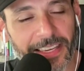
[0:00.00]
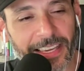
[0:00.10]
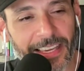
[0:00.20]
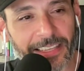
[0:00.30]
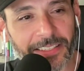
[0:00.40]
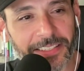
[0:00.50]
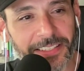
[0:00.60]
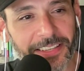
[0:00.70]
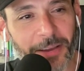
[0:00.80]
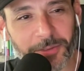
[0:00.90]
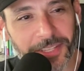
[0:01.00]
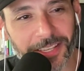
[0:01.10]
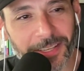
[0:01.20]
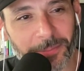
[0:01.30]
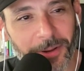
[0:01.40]
And I was
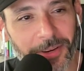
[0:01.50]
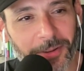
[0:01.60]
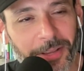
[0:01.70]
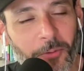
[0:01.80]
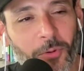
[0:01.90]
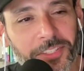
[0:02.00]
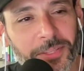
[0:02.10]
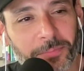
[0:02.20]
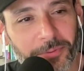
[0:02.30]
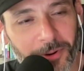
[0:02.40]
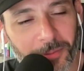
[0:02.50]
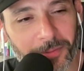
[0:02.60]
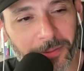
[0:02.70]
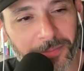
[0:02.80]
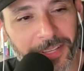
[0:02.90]
thinking about it, like, what's the
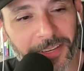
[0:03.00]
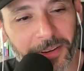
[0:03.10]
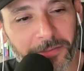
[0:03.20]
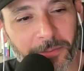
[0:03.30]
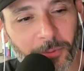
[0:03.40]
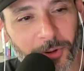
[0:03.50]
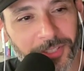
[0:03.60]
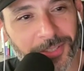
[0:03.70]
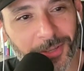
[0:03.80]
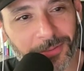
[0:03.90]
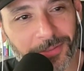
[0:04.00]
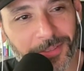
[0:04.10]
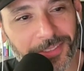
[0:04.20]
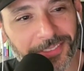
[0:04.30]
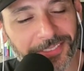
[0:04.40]
problem that a hoverboard solves?